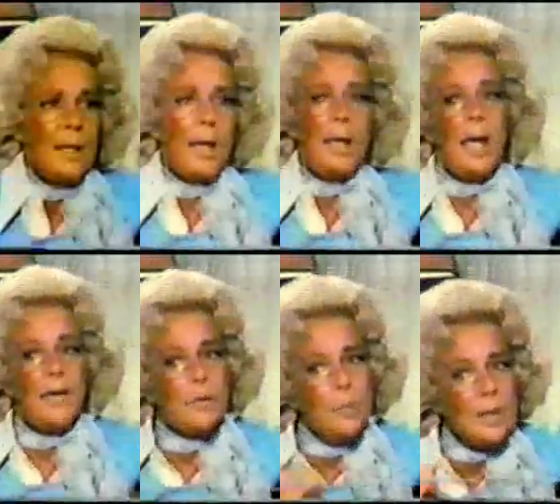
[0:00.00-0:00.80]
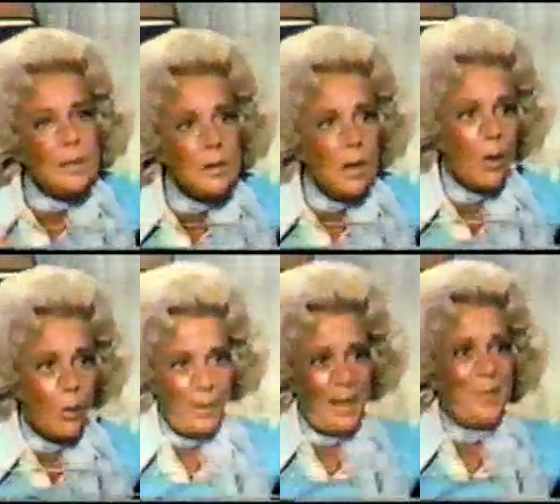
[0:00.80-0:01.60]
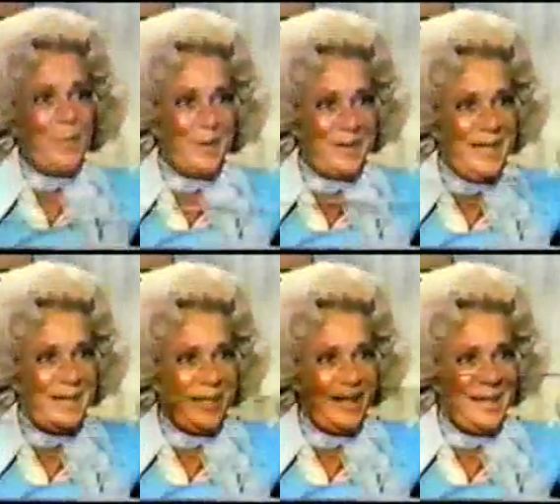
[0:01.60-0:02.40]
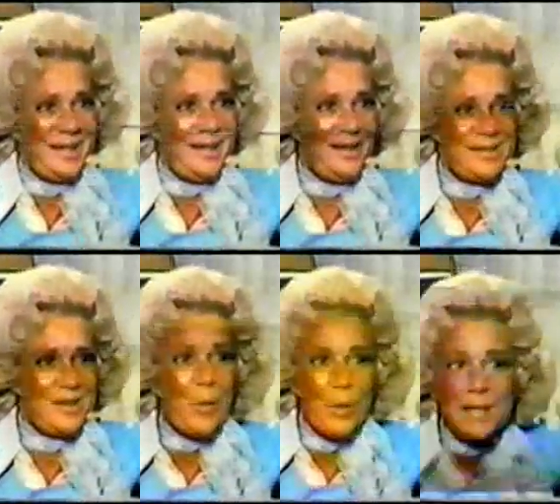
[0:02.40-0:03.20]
I have to be alone when I'm working. There's no one